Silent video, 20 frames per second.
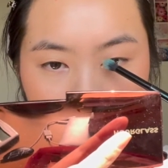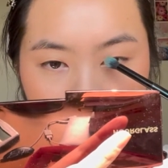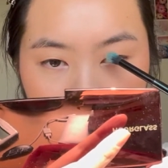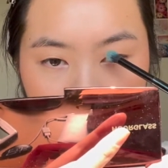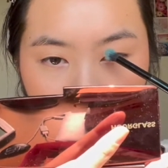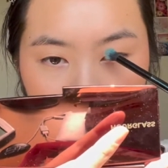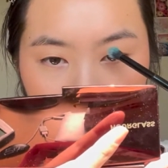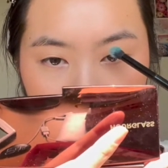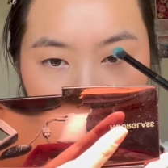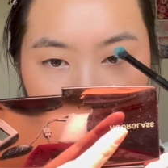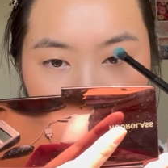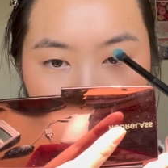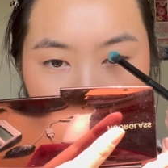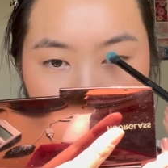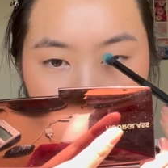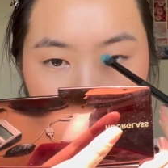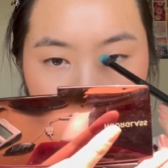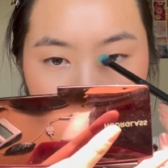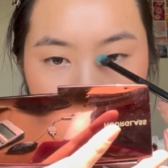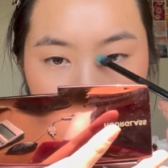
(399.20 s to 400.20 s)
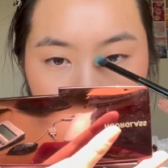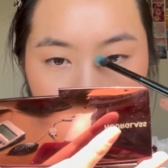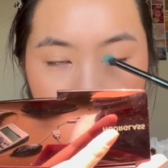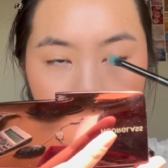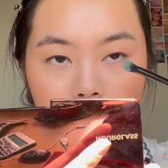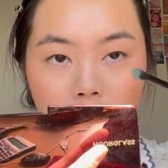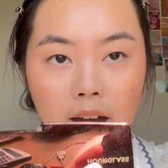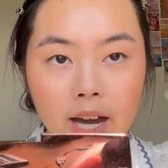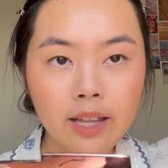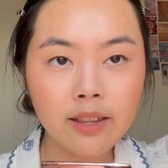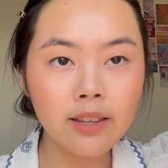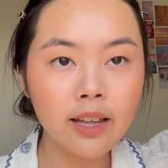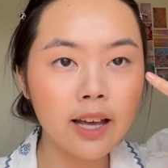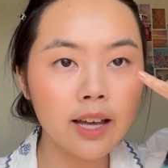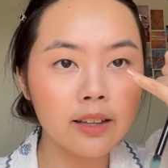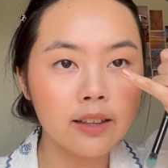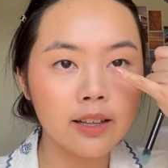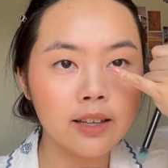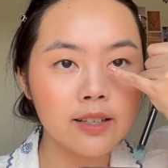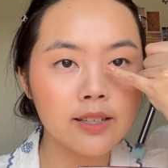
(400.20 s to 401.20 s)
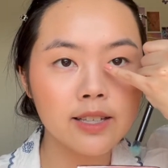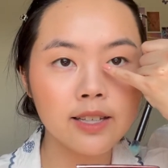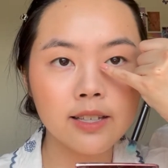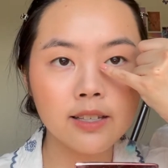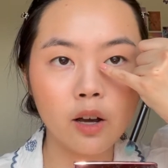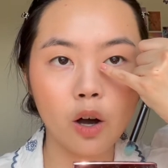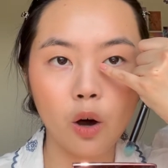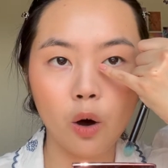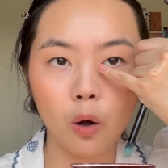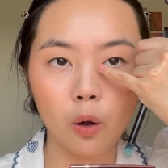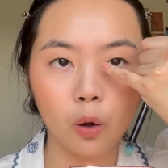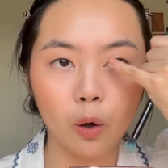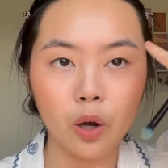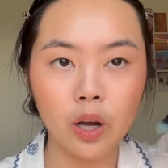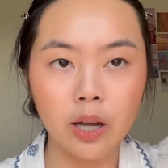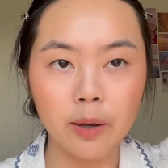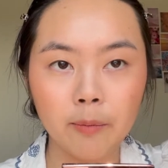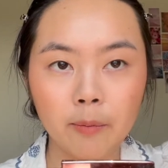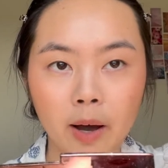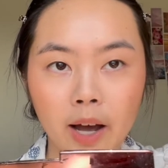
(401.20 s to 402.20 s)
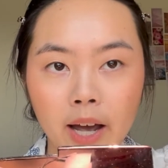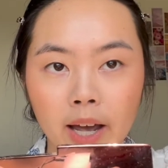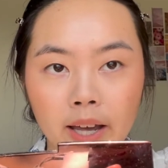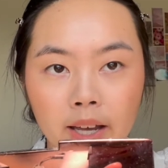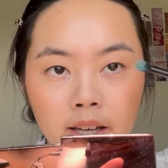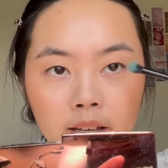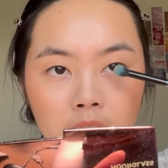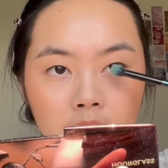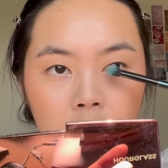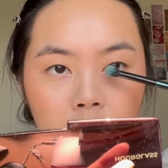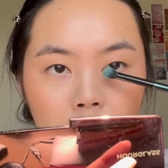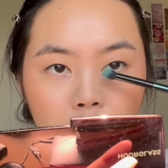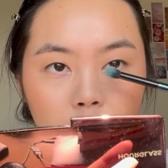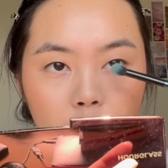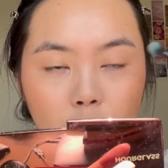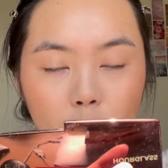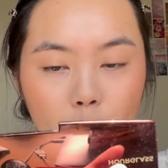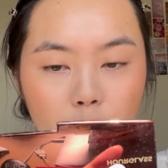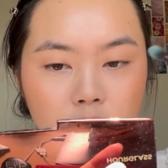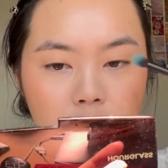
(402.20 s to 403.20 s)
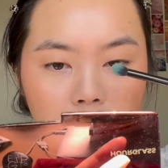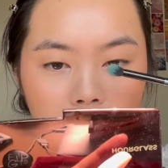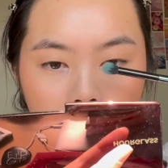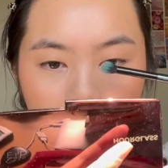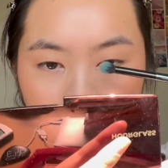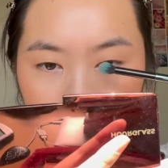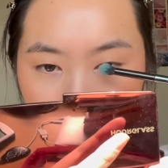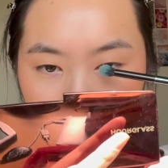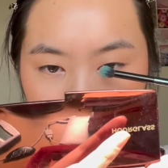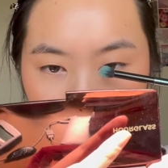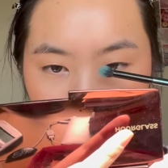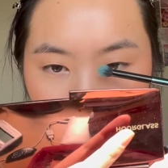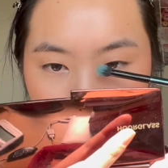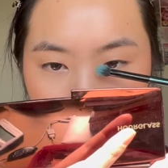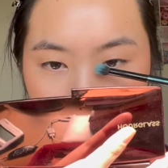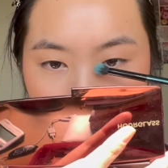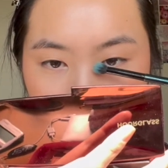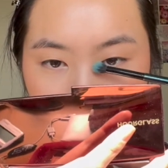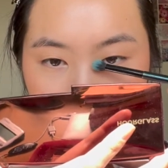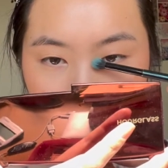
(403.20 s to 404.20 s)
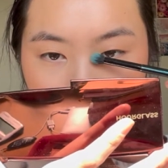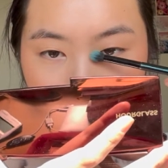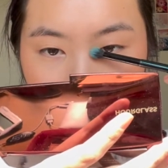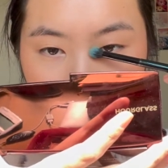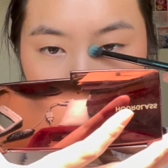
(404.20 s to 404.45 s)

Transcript: what I do is I find that there's this hollow in my nose and eye connection area.